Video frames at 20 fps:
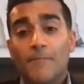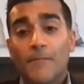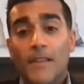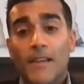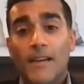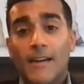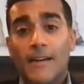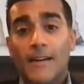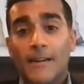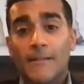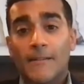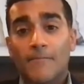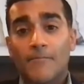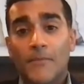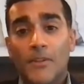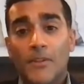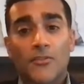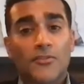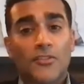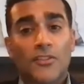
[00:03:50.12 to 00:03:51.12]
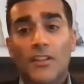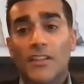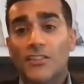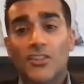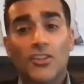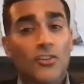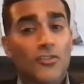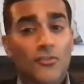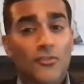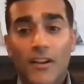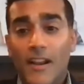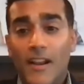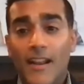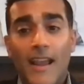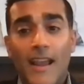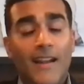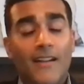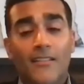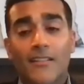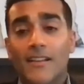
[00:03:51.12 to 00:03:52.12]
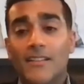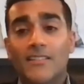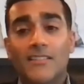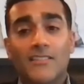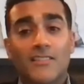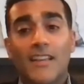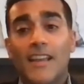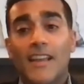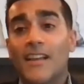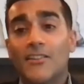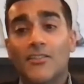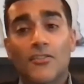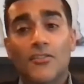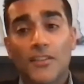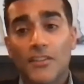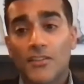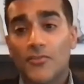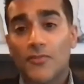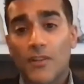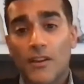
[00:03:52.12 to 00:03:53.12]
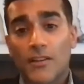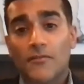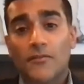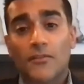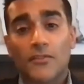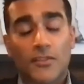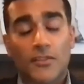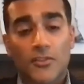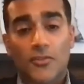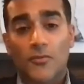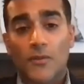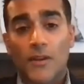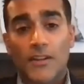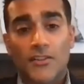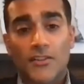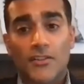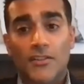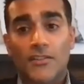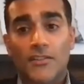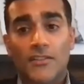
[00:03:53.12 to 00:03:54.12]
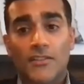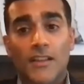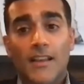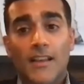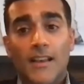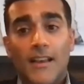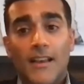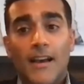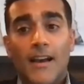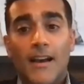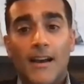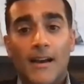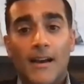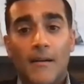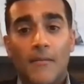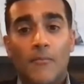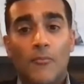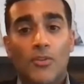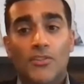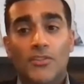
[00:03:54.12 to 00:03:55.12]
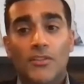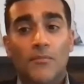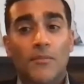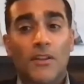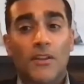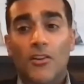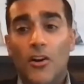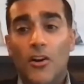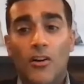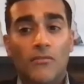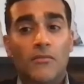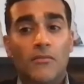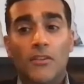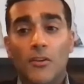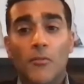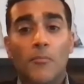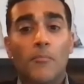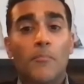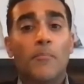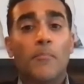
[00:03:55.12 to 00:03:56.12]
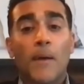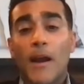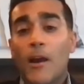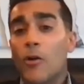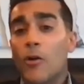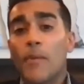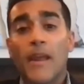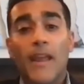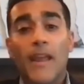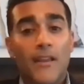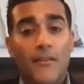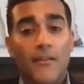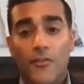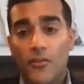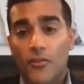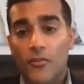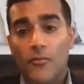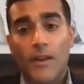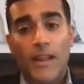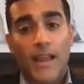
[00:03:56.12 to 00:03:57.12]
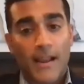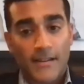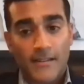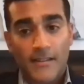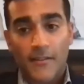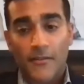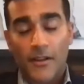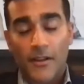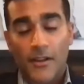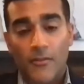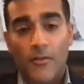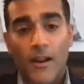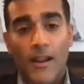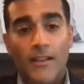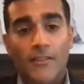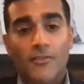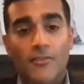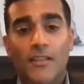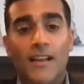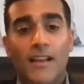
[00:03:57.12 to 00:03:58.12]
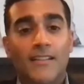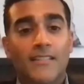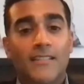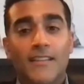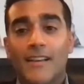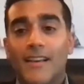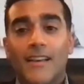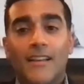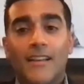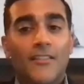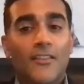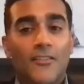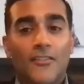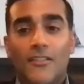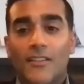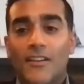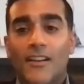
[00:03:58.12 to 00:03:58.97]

Um, you know, so like children and adolescents, they enter these stressful situations um, with something called, you know, biobehavioral reactivity, right? So that's okay. Their, okay.